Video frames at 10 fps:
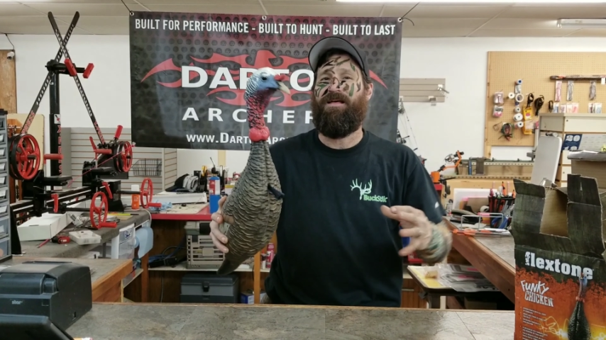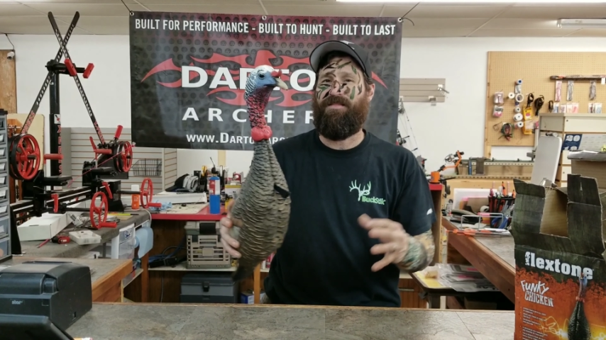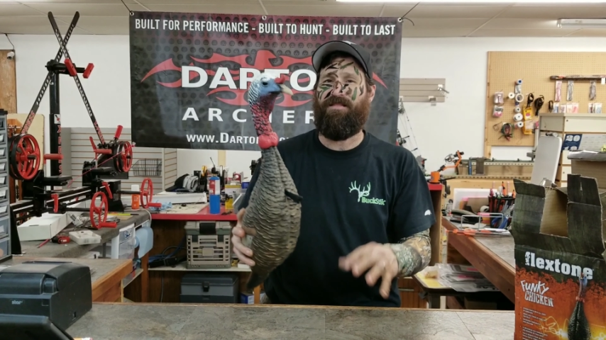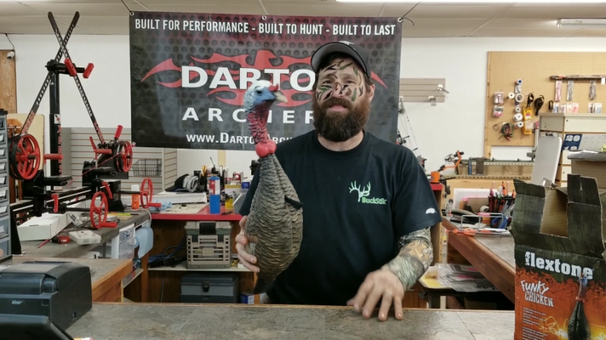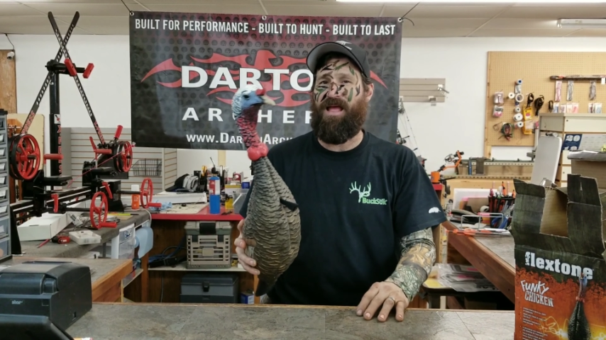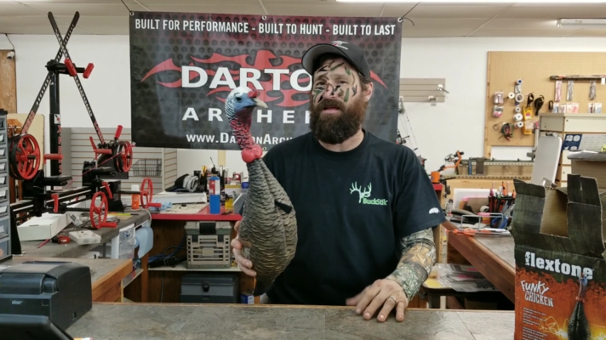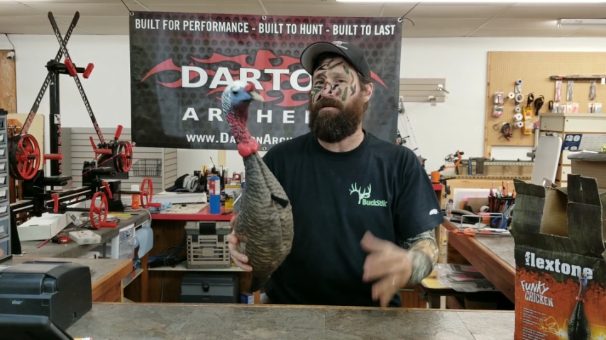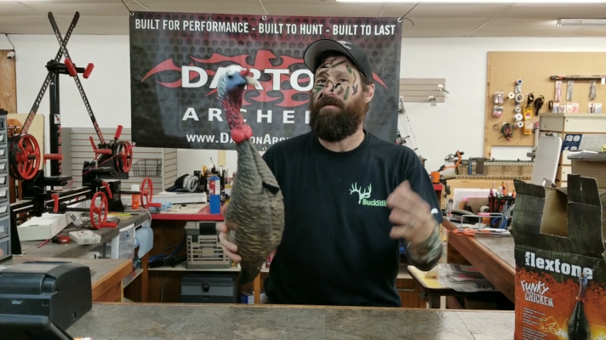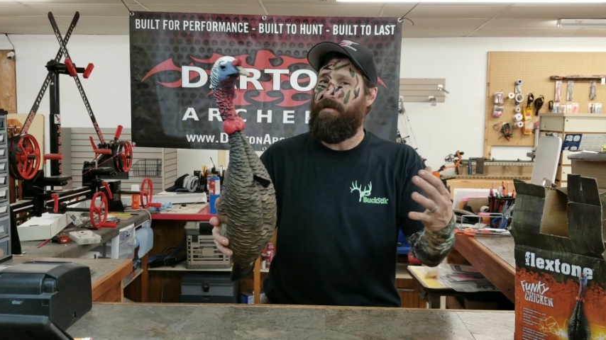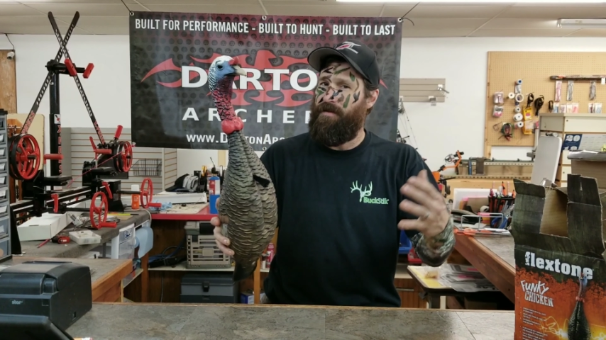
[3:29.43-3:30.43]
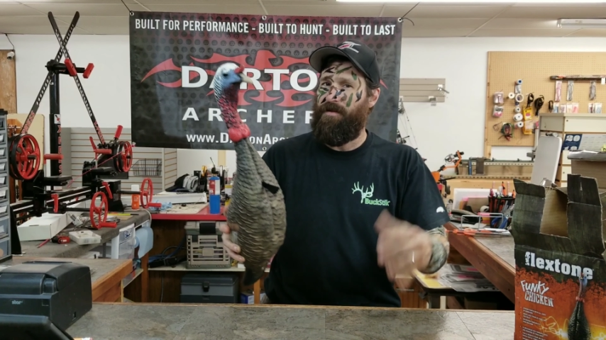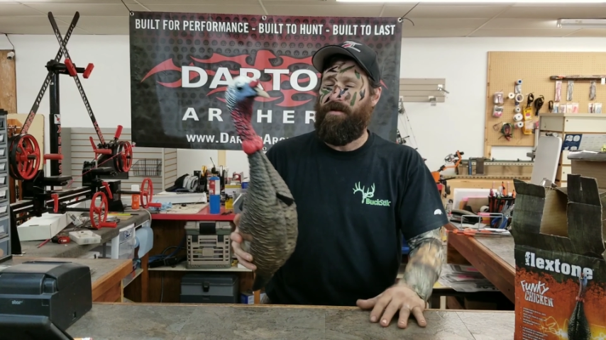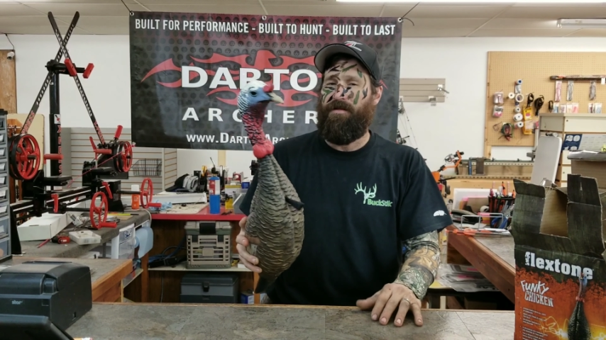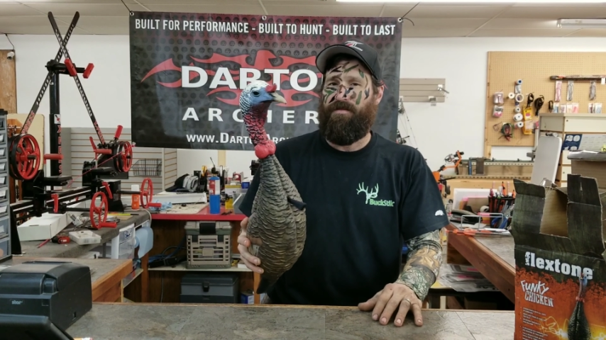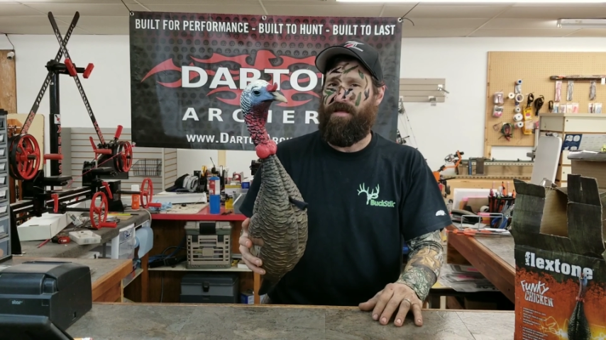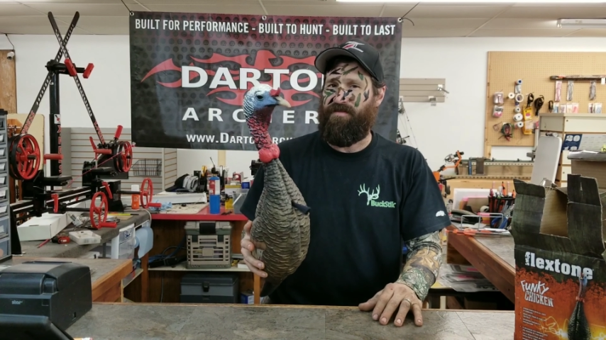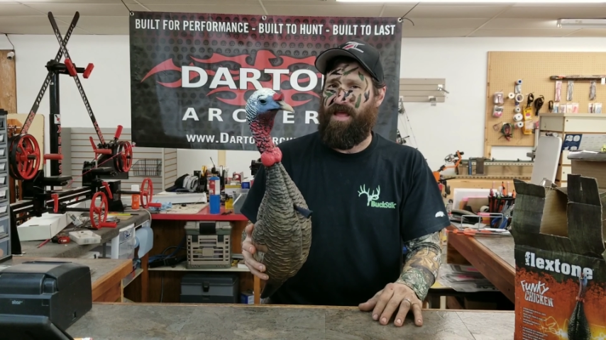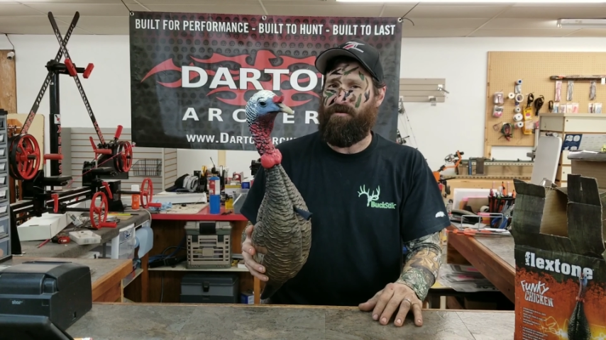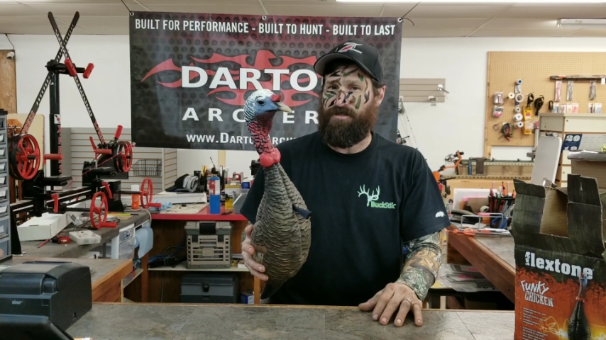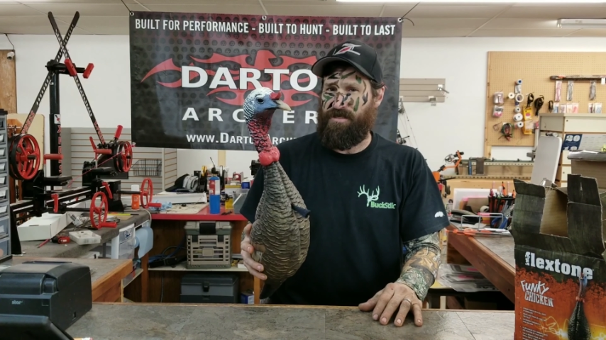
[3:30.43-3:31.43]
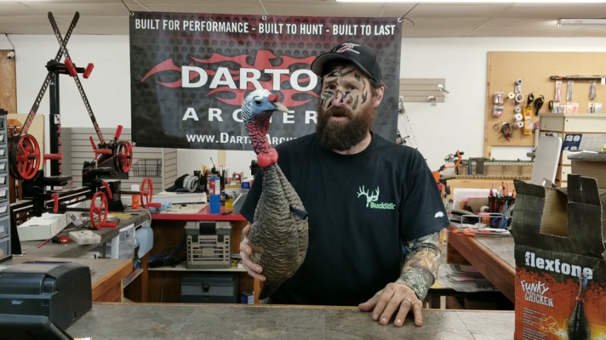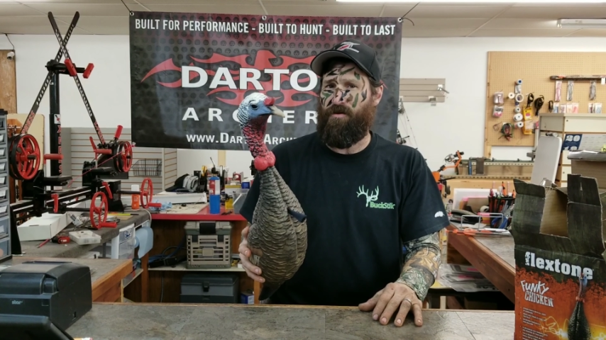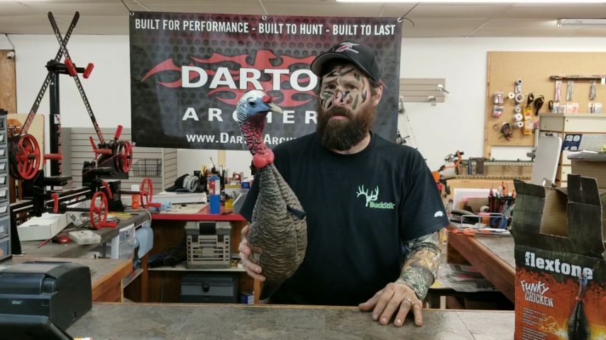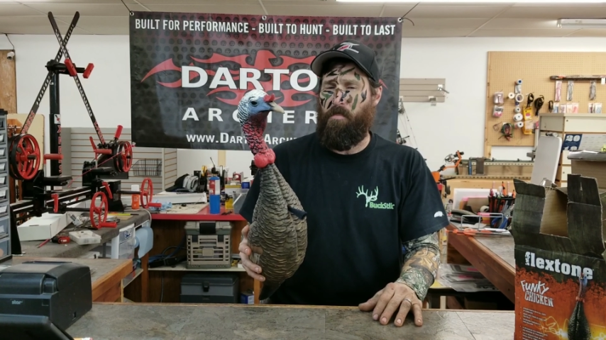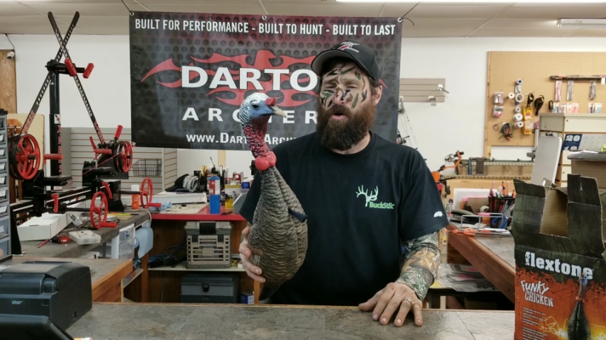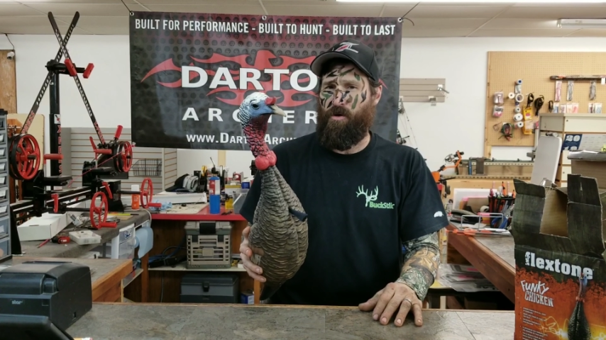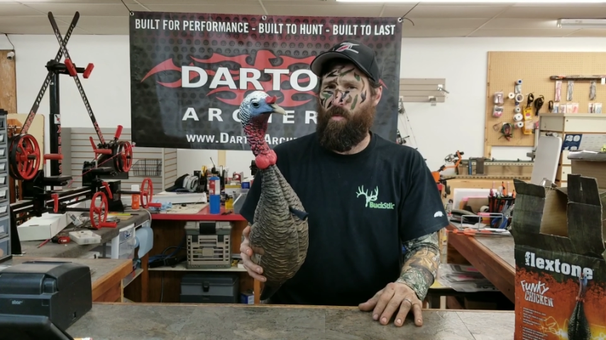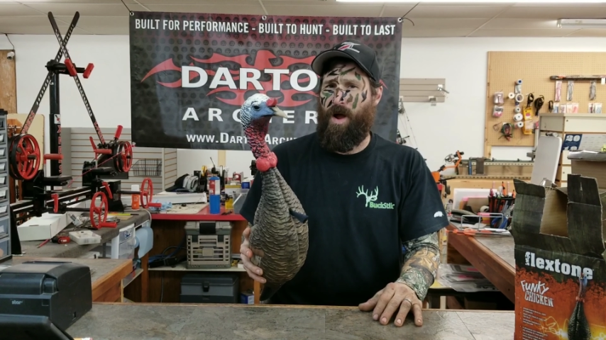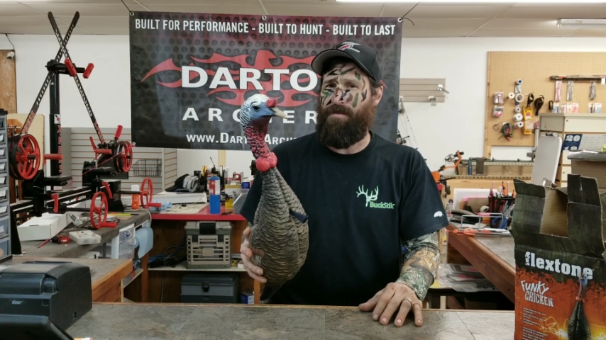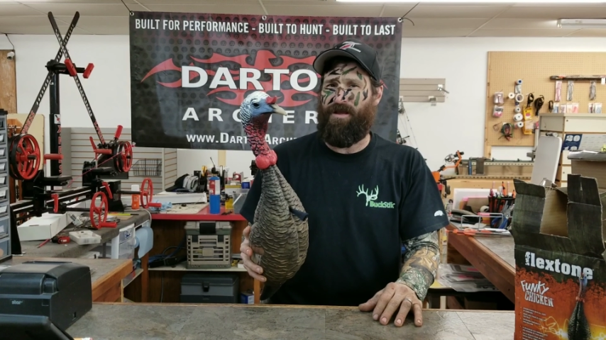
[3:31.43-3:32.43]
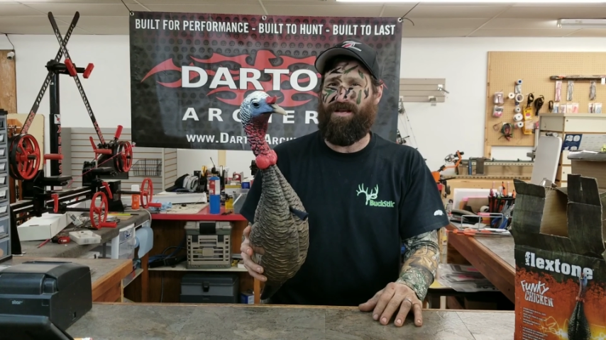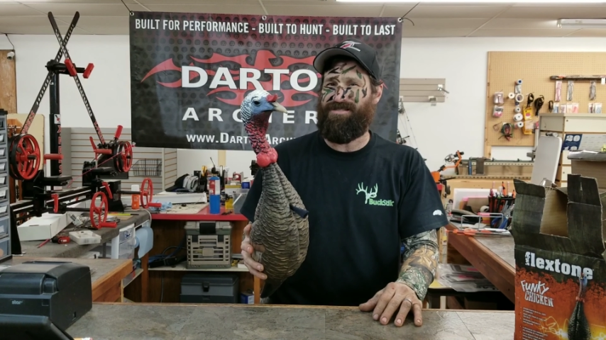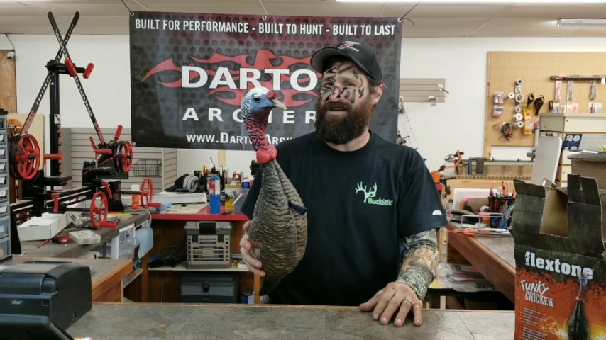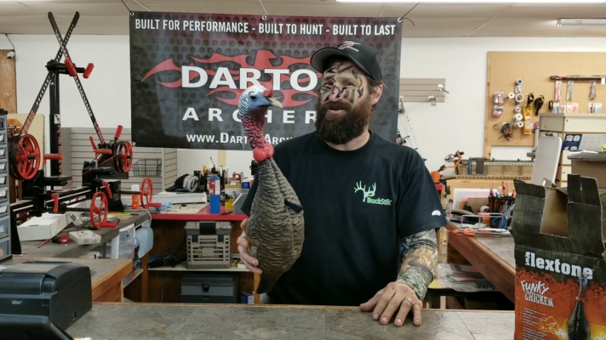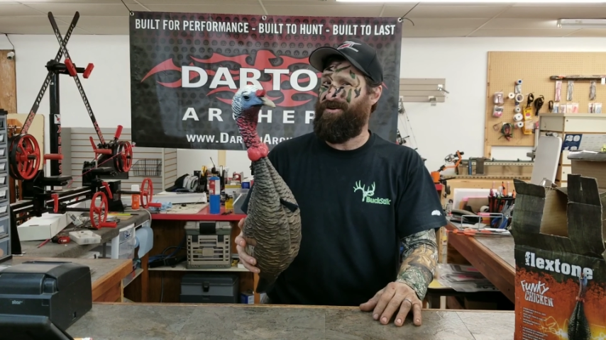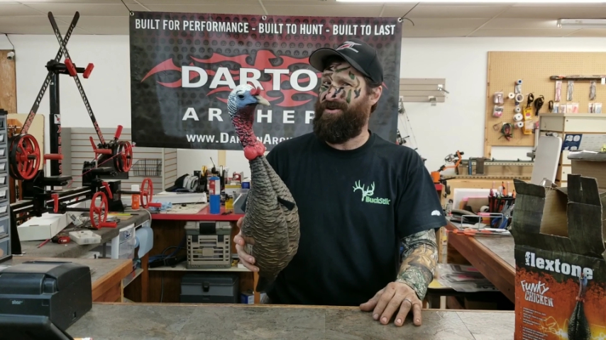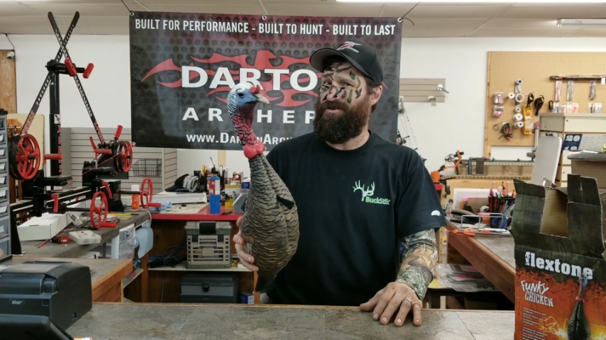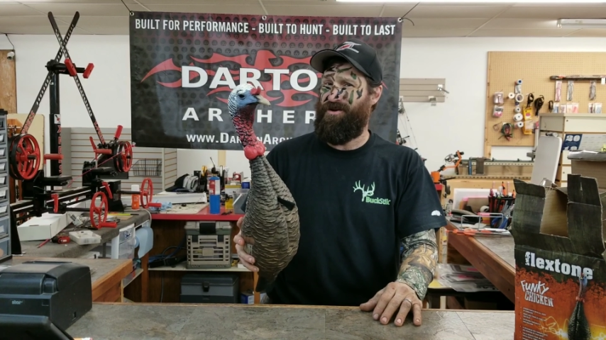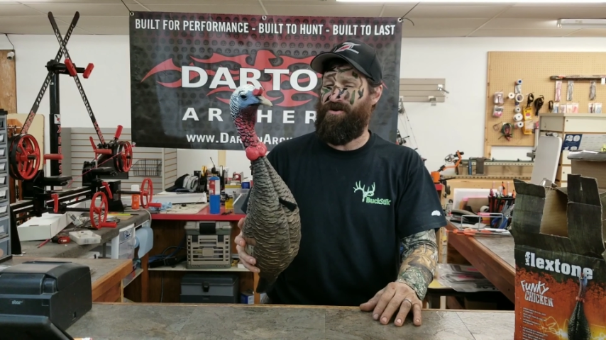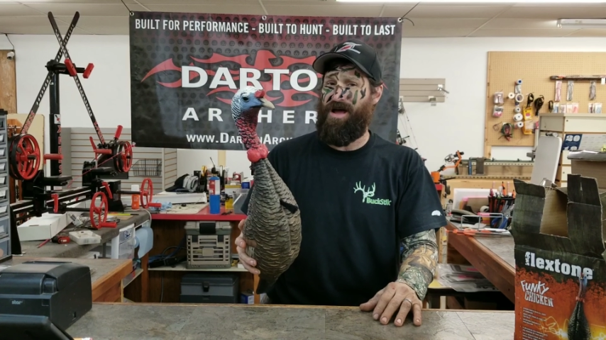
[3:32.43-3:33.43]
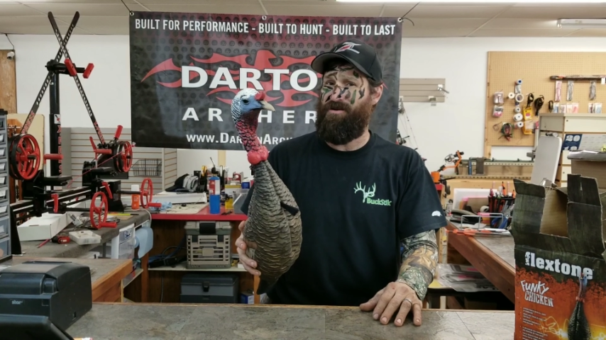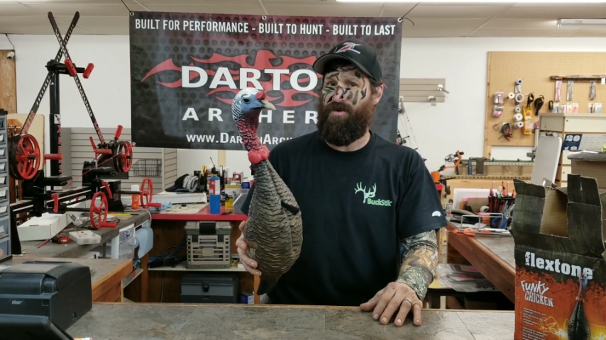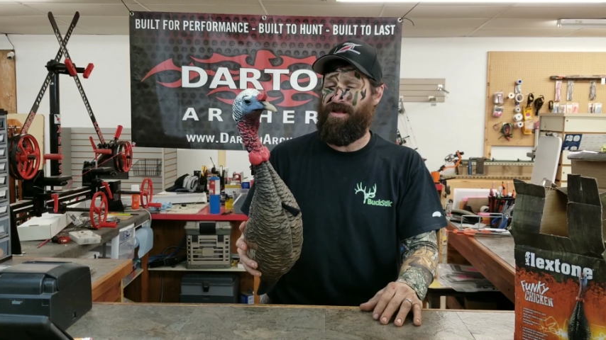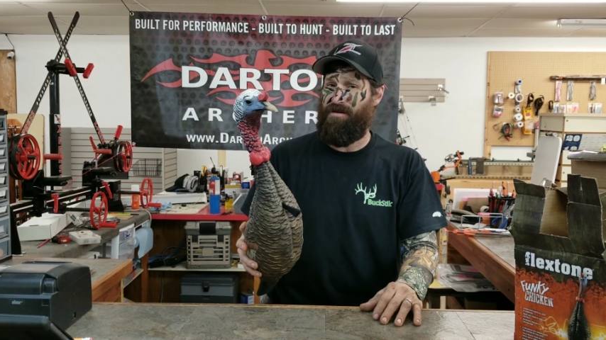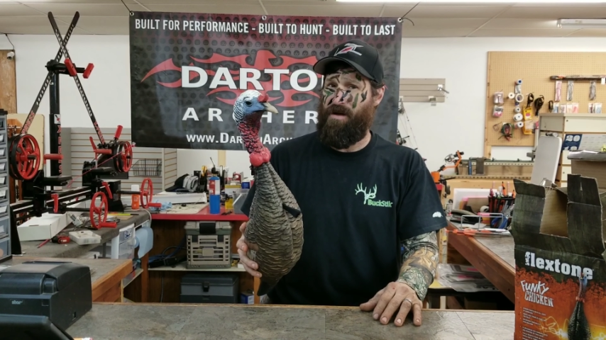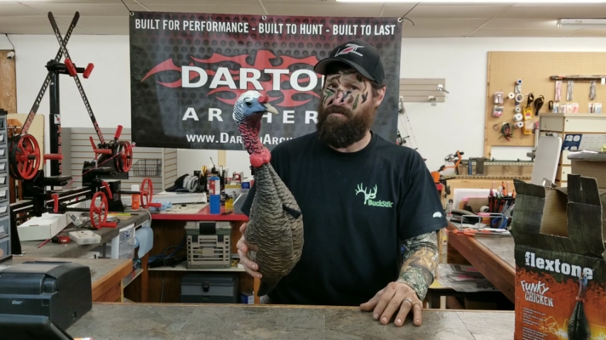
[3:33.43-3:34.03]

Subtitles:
that they'll scare the bird away because they go, oh no, I don't want to get my